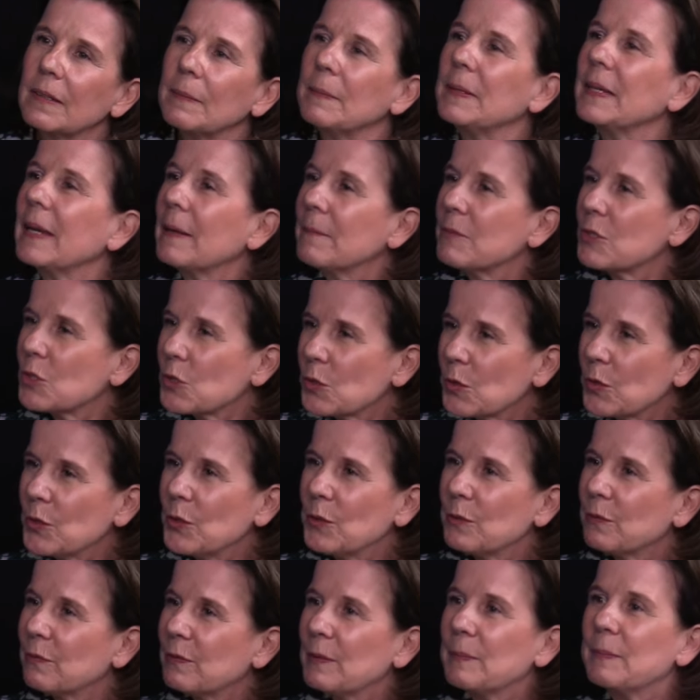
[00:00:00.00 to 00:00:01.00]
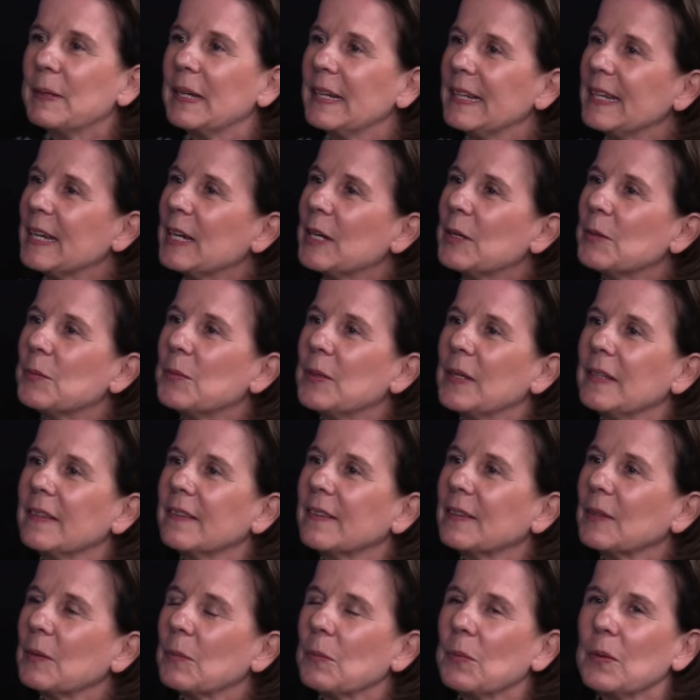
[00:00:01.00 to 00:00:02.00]
I mean, I'm sure you're familiar
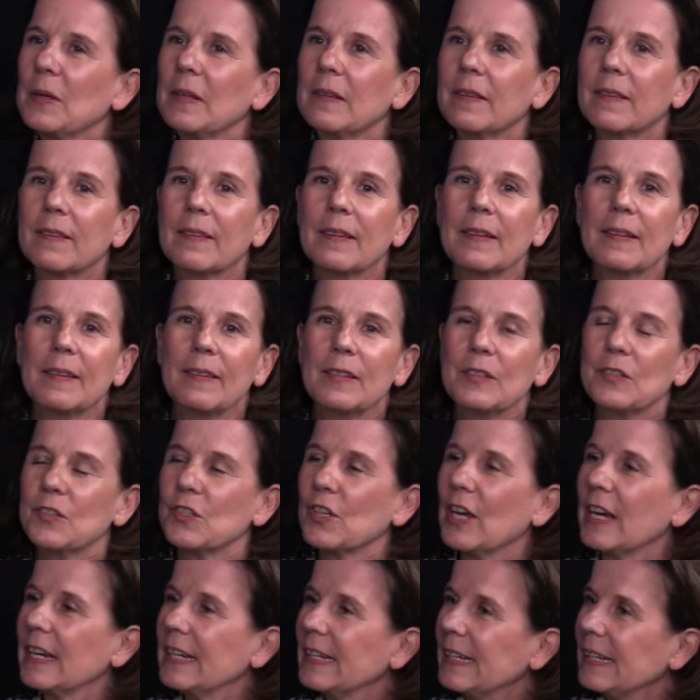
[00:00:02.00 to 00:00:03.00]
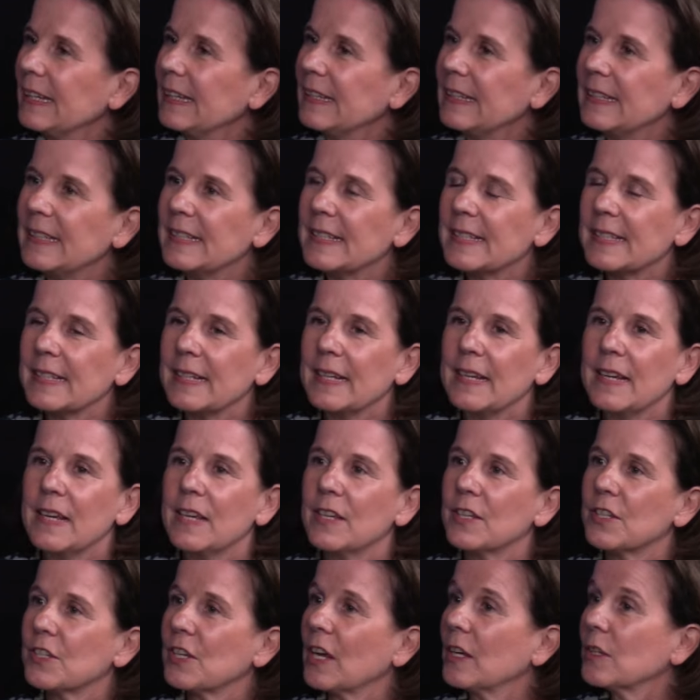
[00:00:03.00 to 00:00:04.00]
with with the Chinese
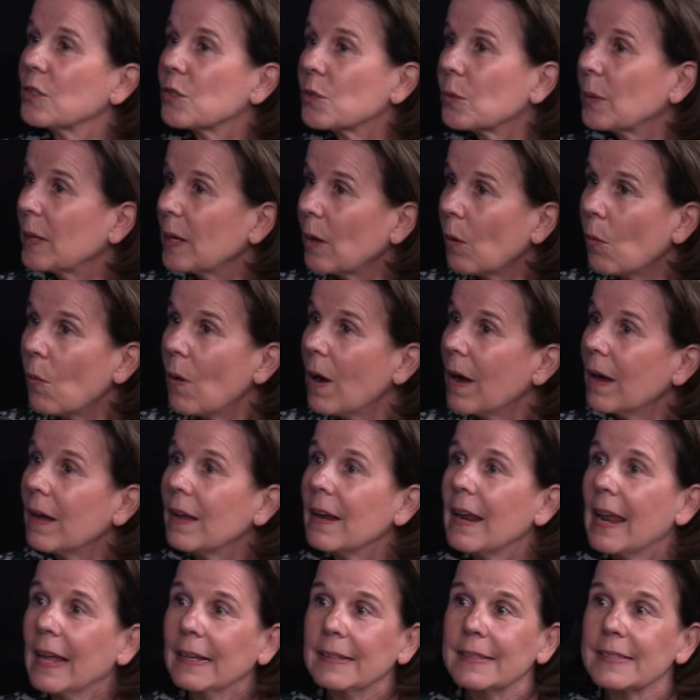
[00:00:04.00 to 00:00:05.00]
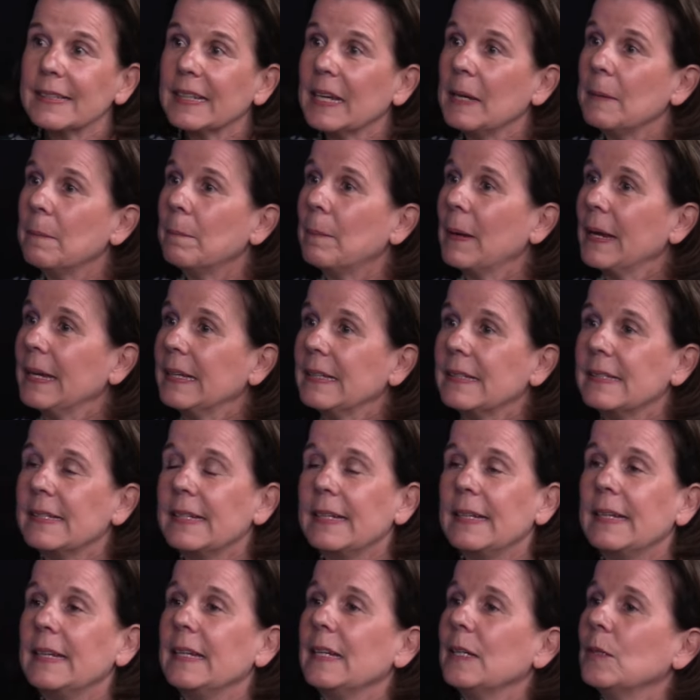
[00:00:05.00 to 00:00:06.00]
Shan Shui Hua landscape mm-hmm. painting.